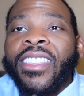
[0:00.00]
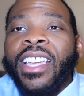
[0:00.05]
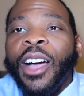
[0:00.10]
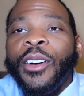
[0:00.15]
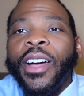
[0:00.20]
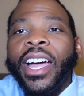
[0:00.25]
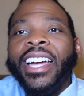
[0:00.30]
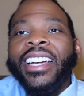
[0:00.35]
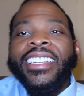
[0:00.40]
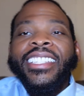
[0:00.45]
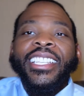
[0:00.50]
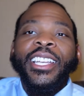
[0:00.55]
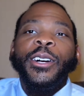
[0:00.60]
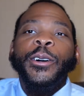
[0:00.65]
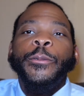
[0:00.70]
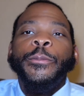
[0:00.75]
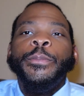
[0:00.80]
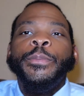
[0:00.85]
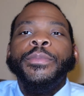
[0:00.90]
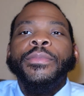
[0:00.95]
All right,
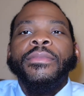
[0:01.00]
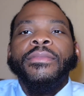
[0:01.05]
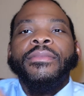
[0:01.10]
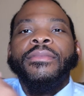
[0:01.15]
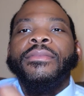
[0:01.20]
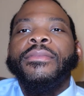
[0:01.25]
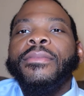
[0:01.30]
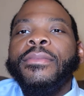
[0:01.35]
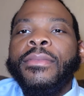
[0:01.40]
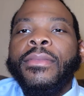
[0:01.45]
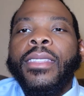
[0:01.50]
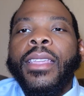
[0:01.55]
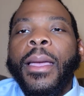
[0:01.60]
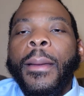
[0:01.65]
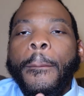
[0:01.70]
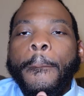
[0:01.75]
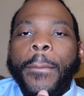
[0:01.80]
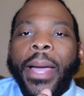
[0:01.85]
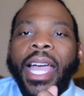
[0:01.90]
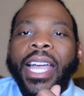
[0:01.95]
so
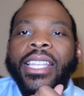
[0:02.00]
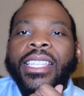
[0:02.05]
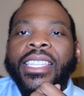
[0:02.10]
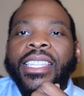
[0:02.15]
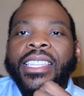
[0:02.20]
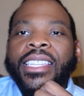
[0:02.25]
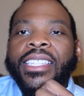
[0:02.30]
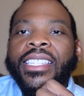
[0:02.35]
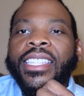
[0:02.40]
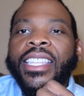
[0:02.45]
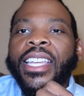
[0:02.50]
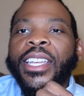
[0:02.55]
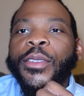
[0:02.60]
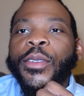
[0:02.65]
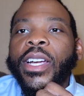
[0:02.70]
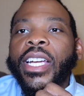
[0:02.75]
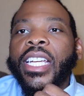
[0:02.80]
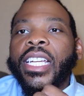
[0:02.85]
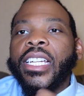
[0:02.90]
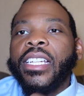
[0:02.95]
back to this thing
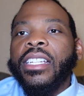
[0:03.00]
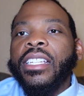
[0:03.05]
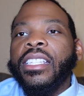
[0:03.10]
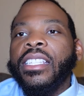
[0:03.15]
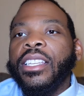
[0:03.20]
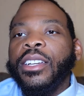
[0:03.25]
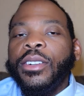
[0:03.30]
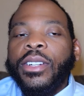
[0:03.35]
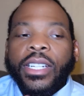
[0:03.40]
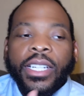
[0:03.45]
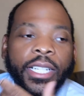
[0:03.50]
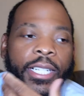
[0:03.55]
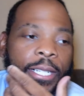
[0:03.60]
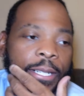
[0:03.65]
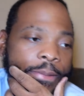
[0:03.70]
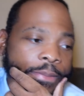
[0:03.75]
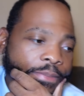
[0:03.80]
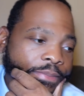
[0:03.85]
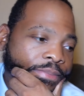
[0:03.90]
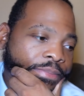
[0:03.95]
right here.
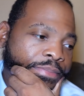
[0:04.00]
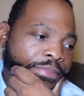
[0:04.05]
So,